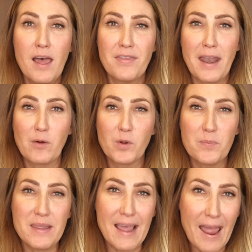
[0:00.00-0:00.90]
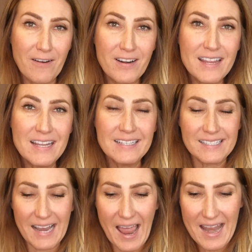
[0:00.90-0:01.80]
that it would be
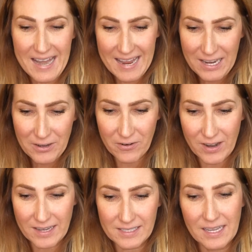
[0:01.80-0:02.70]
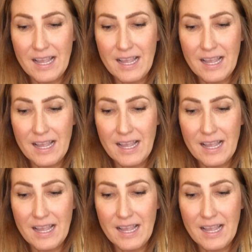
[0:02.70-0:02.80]
arrogant and ignorant